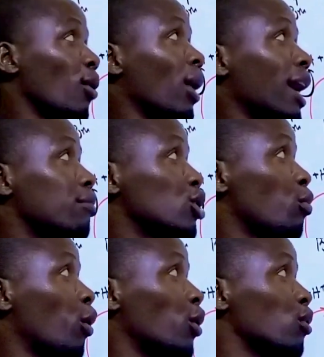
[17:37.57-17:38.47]
We are able to
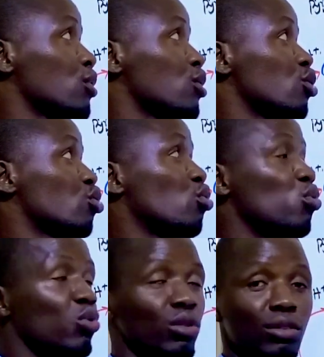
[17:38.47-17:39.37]
produce
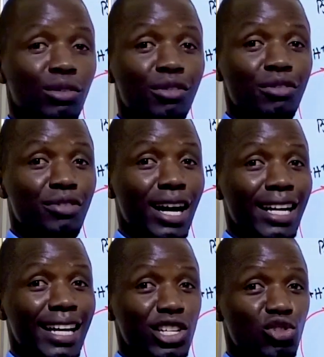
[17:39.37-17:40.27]
2
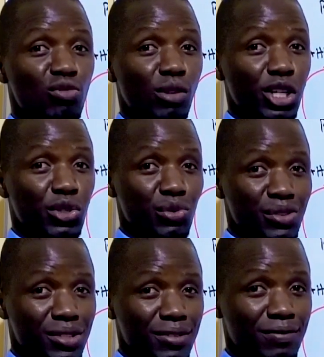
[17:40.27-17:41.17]
FADH2
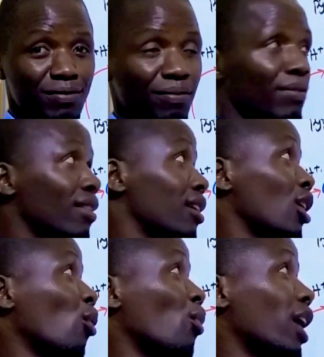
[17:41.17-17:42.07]
molecules.
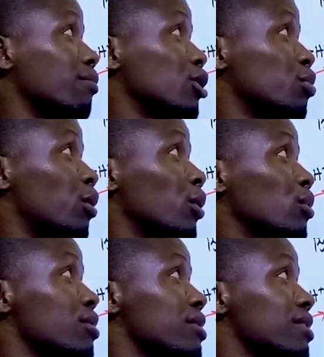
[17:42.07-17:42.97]
We are able to
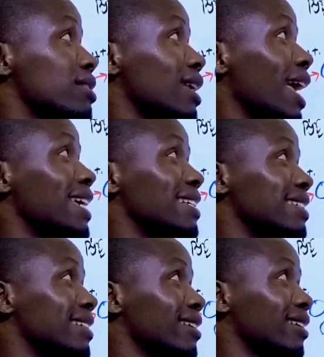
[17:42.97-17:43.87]
produce 8
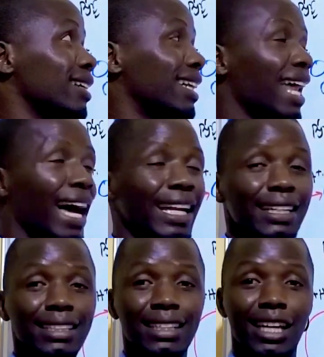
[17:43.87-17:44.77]

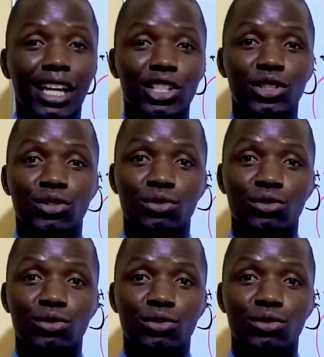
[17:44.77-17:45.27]
NADH